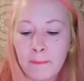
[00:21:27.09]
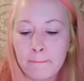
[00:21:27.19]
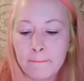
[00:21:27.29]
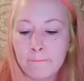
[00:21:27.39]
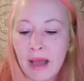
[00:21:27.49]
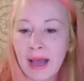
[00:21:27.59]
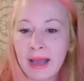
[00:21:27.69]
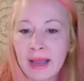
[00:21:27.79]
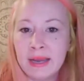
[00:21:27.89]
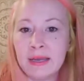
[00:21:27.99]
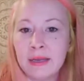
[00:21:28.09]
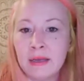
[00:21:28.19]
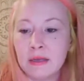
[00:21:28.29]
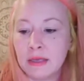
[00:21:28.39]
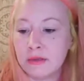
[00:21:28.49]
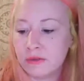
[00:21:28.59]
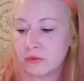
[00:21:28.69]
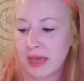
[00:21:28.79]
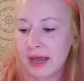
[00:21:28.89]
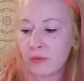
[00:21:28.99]
I can do
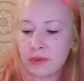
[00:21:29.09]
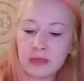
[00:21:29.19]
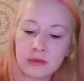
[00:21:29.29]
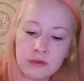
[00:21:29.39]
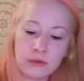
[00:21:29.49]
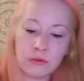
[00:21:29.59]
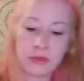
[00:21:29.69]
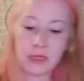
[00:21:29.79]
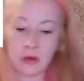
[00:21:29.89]
that. We can do it on a